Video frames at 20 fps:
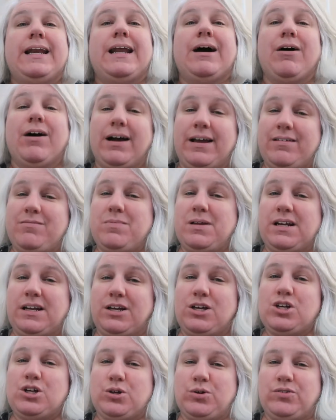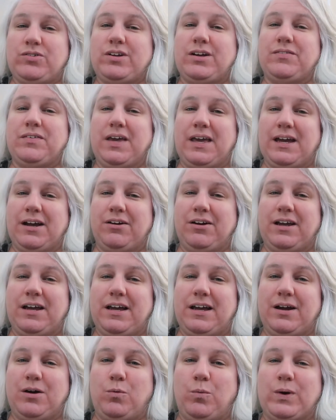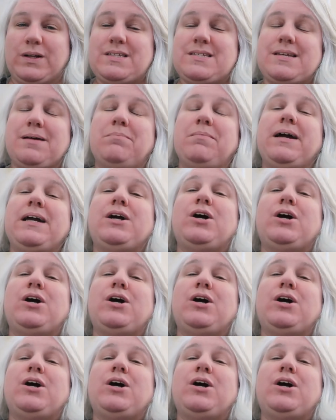Now, I have been accused of carrying what some might